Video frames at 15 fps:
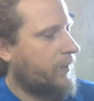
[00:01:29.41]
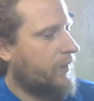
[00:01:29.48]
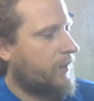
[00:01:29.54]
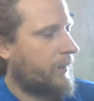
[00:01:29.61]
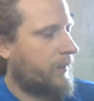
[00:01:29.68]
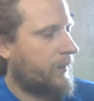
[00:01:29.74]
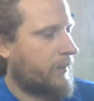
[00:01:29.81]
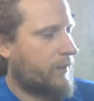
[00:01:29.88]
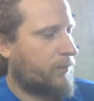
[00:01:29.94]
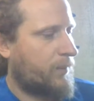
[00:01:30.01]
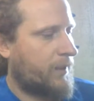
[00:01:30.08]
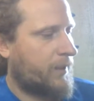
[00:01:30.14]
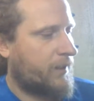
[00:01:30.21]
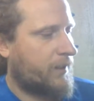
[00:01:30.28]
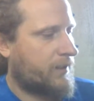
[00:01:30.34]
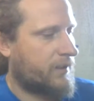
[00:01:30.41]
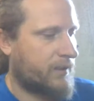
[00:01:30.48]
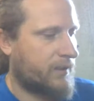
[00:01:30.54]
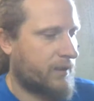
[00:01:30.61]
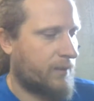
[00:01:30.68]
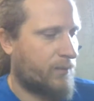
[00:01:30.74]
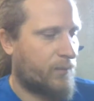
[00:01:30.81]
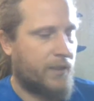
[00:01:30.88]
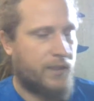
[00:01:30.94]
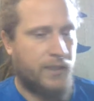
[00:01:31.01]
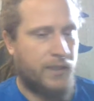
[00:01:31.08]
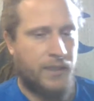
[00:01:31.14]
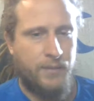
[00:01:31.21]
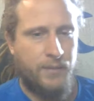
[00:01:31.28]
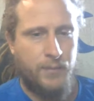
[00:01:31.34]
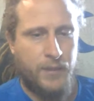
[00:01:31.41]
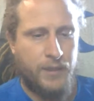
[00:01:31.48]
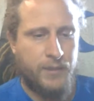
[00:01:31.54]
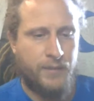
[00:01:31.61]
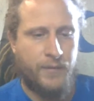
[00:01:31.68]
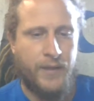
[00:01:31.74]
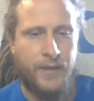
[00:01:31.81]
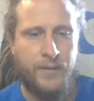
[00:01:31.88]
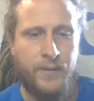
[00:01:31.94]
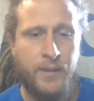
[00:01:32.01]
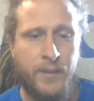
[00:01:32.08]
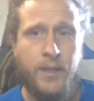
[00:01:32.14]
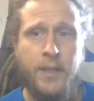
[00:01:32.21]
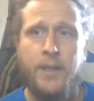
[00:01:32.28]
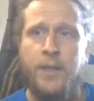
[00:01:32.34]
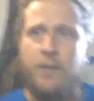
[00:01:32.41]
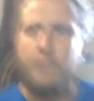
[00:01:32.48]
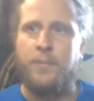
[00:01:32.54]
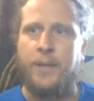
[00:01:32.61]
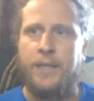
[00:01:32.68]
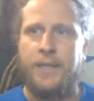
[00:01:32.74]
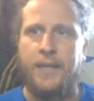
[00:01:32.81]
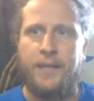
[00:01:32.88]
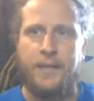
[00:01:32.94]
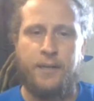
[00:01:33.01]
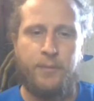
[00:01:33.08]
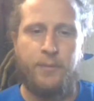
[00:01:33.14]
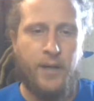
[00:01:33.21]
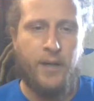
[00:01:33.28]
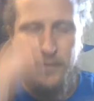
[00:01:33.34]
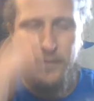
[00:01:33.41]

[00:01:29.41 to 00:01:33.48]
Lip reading: a couple minutes late because of that. But yeah, here we are.